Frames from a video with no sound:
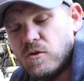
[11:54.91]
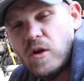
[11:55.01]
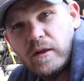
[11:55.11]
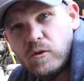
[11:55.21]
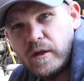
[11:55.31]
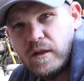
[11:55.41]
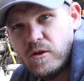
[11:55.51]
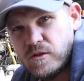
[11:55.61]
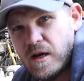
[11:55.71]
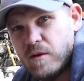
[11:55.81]
like looking at
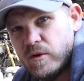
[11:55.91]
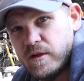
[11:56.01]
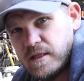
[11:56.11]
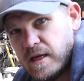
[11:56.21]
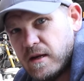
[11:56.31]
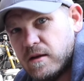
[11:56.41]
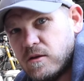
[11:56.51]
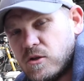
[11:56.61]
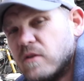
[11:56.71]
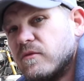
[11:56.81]
those carburetors again
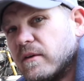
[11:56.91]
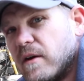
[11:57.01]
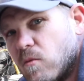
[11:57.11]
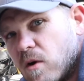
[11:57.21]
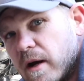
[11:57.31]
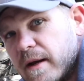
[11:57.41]
and trying to figure out why.